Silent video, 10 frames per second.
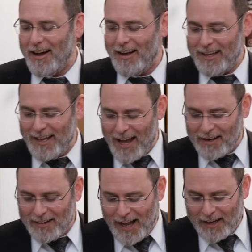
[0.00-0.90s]
he had
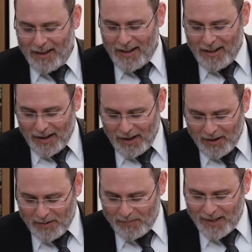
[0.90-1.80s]
a lot
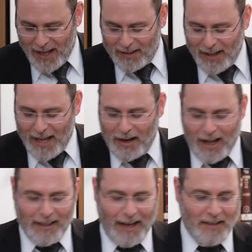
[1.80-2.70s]
He had a lot
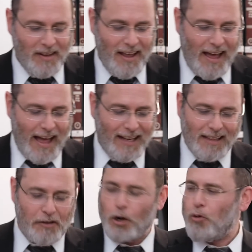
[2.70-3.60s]
on that.
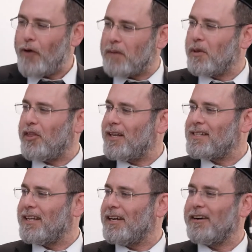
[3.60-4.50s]
And there are incredible things
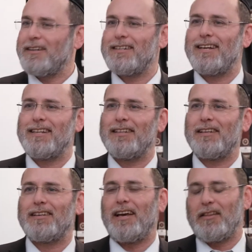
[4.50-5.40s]
in here.
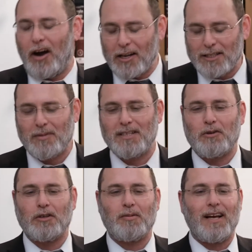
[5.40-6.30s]
There are some things he
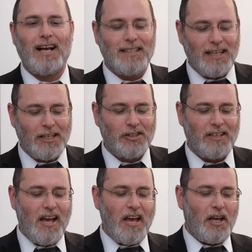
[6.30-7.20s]
quotes from the Chazon Ish,
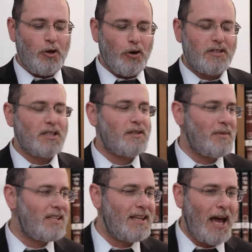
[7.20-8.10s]
and he quotes things from
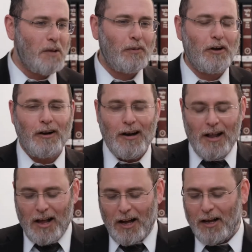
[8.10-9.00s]
the Stipler.
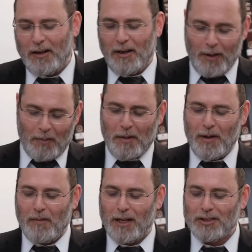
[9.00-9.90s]

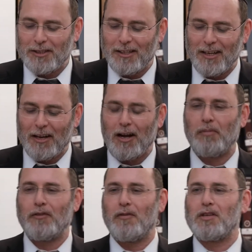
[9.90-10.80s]
Maybe I'll mention a
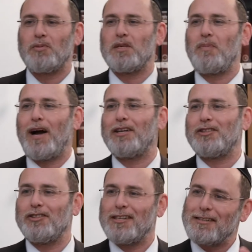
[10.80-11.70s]
couple from this week's
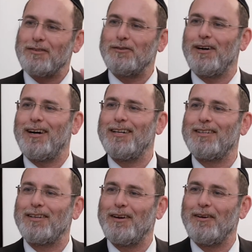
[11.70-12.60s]
Parsha just
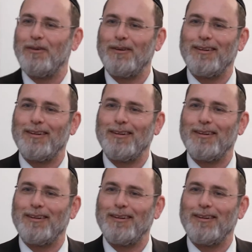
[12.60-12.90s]
to